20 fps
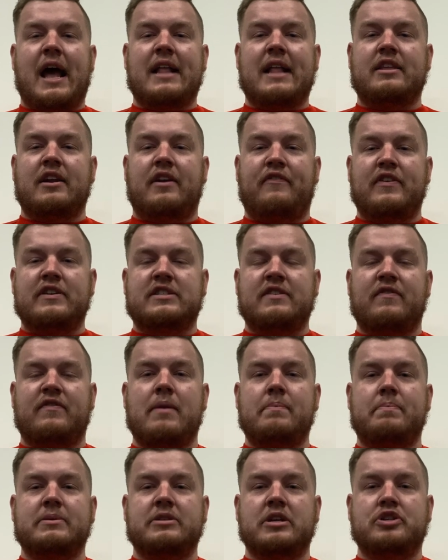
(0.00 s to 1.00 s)
at the defensive
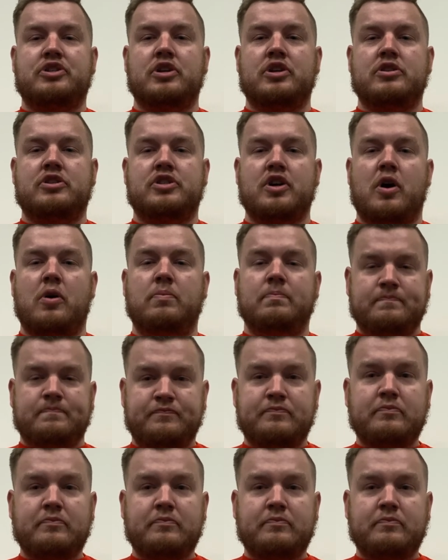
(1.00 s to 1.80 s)
end position. So